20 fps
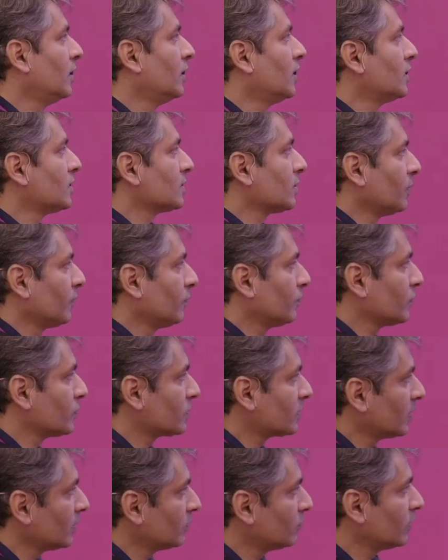Some of you
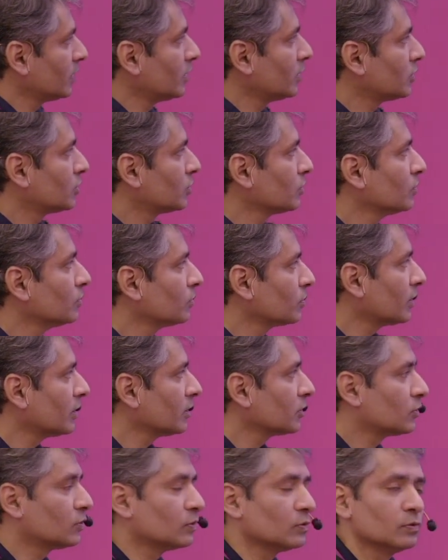said we need to
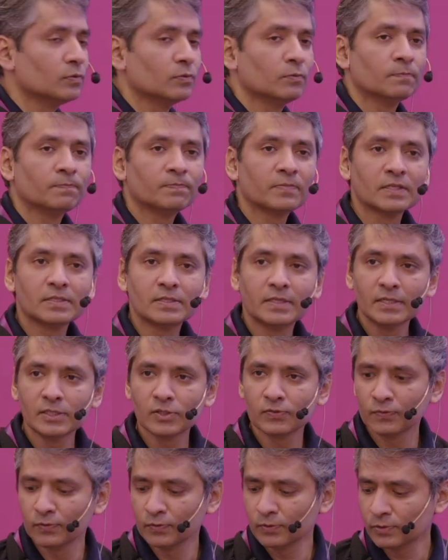connect to the
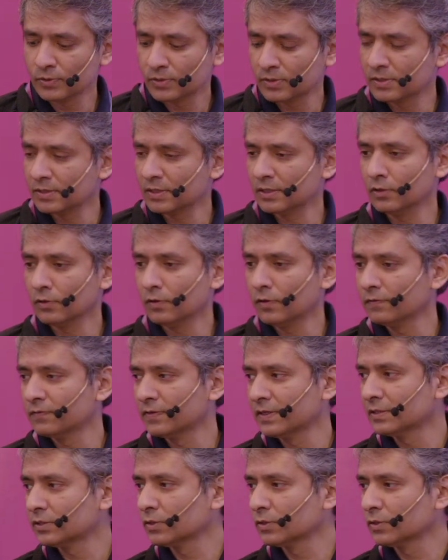Salesforce and all of that.